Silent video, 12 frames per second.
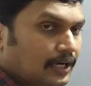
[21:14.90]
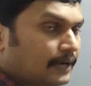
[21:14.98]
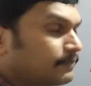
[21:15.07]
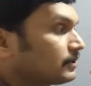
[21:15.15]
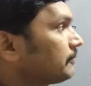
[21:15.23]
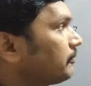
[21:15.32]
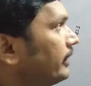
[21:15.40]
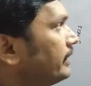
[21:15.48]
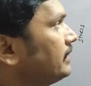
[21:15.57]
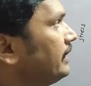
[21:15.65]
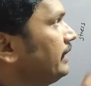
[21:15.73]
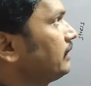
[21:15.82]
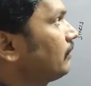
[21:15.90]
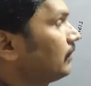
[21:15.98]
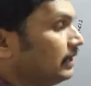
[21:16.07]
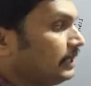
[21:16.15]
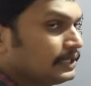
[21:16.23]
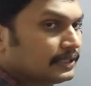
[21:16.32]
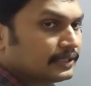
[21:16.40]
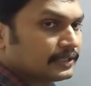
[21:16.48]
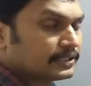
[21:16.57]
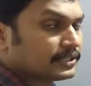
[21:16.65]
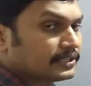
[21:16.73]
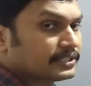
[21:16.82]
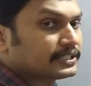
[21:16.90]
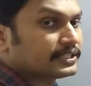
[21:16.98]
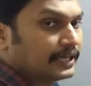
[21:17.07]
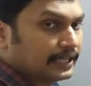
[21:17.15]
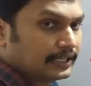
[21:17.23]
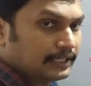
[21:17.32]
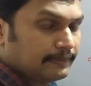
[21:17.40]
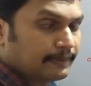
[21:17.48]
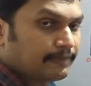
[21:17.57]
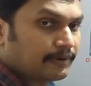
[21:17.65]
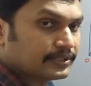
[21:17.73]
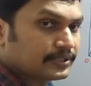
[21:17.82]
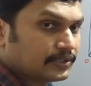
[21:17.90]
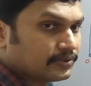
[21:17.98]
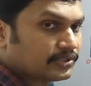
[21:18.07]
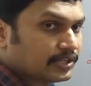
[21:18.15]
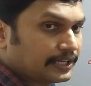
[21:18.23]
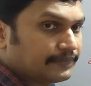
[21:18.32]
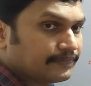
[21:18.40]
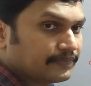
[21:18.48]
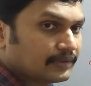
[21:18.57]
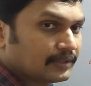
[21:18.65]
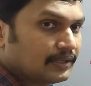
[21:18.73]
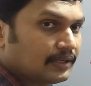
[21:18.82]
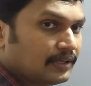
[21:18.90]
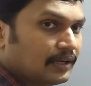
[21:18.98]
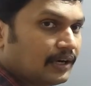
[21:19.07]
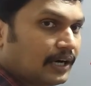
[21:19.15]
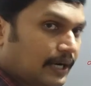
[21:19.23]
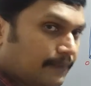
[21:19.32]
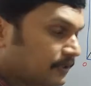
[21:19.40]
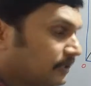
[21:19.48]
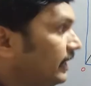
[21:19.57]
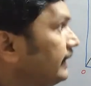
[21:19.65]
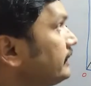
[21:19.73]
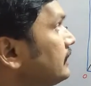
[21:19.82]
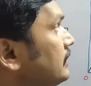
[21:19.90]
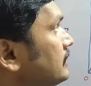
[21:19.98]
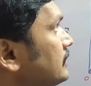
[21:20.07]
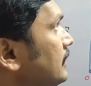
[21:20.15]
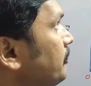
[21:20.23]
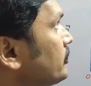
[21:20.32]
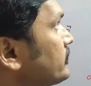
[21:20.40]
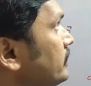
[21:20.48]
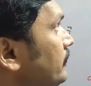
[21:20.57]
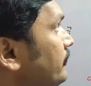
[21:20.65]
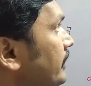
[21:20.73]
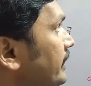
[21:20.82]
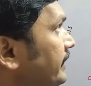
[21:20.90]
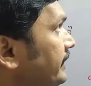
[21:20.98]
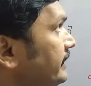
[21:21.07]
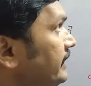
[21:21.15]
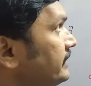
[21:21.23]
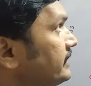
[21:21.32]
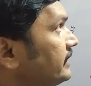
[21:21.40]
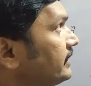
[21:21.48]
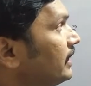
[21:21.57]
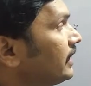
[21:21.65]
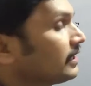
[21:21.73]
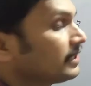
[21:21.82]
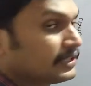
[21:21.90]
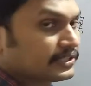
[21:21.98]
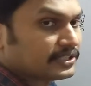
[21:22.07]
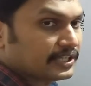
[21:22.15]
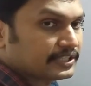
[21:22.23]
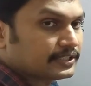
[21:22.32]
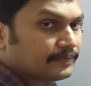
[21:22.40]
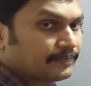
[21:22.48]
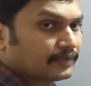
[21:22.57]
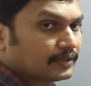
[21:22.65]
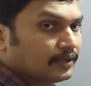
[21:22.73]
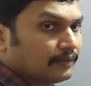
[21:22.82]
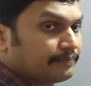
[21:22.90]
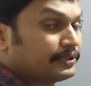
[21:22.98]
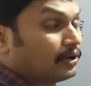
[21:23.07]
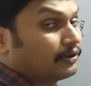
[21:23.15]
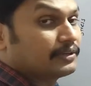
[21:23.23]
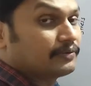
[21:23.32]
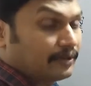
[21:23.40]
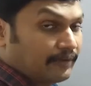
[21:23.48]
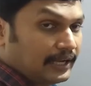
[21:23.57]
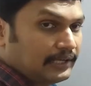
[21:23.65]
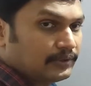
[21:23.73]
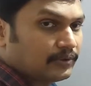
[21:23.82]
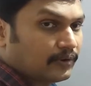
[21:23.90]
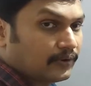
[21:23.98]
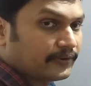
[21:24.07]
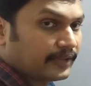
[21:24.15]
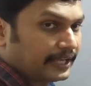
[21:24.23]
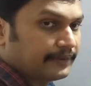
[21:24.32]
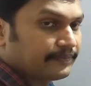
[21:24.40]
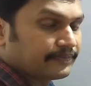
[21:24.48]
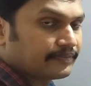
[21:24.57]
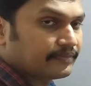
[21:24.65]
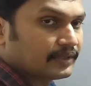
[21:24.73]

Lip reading: Up to the point A only, the stress is directly proportional to strain. After that, suppose if you are increasing the stress beyond to the value of A,